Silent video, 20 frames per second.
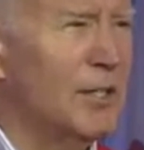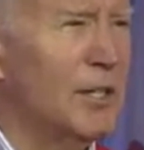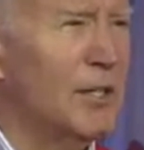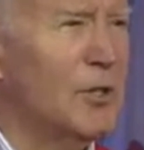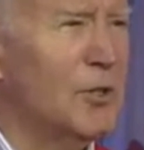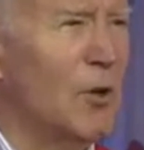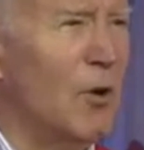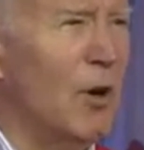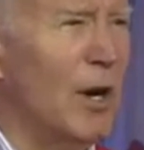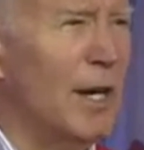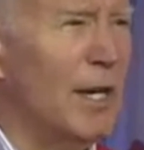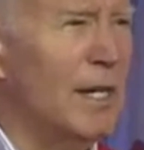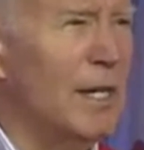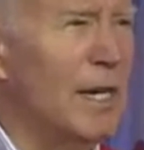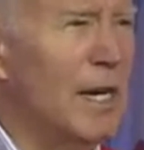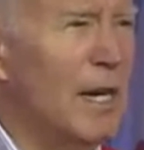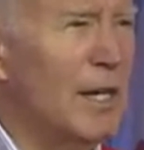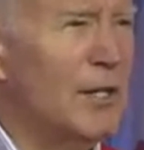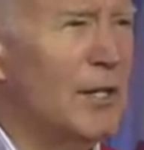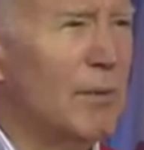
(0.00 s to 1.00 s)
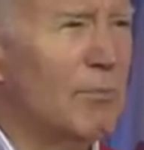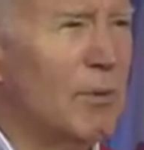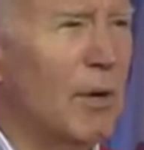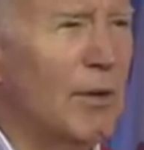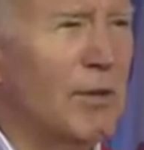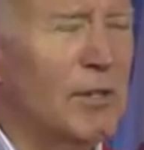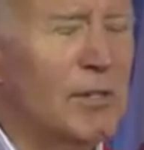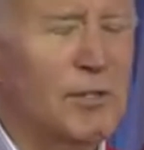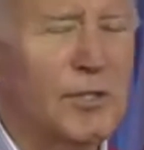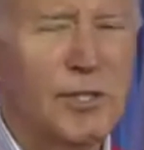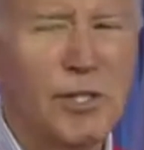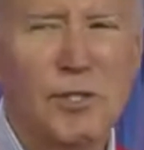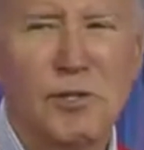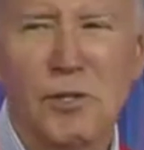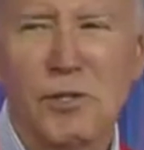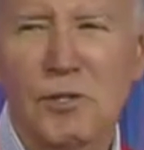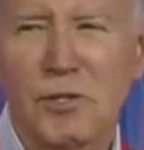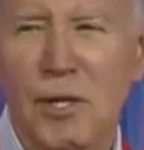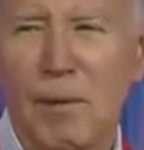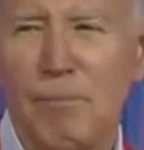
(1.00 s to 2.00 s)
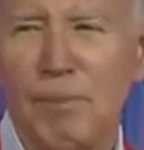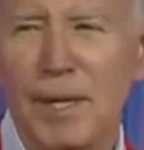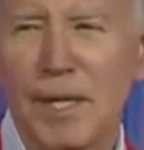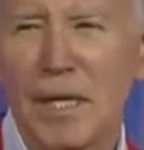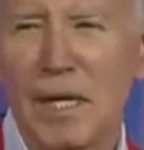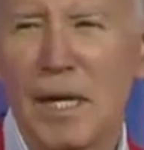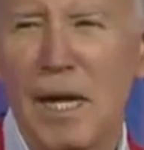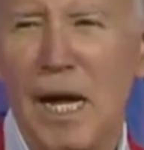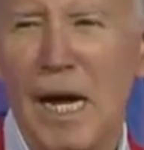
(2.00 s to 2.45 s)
to join your brothers and sisters in the picket